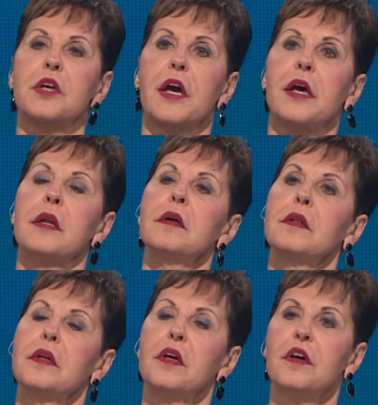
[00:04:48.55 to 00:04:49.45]
had
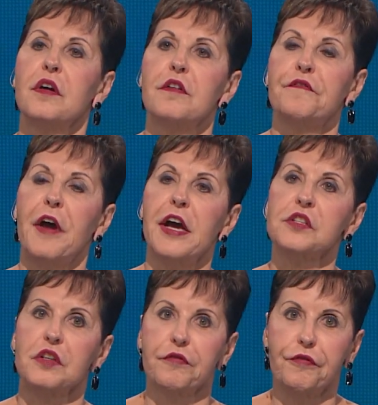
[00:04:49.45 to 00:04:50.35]

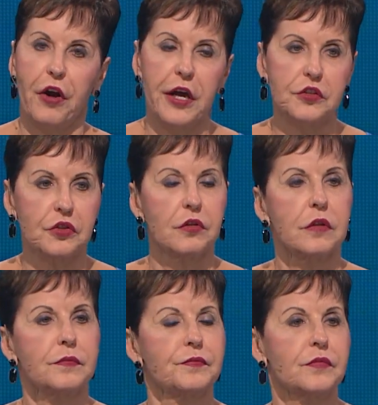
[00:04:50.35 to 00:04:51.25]
fast and fragile,
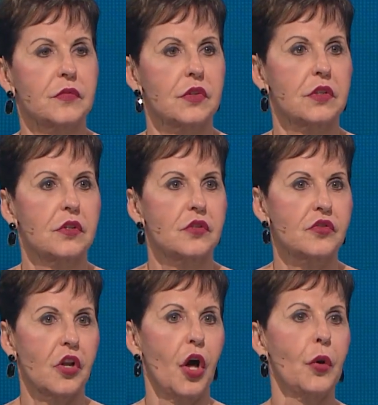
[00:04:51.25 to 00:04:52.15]

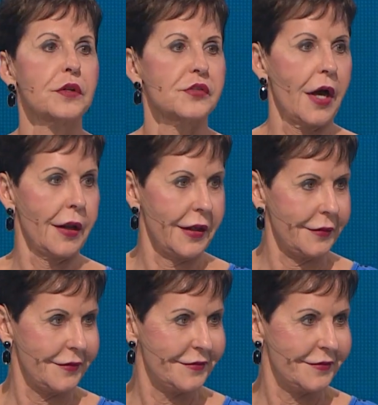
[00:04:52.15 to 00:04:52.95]
slow and solid.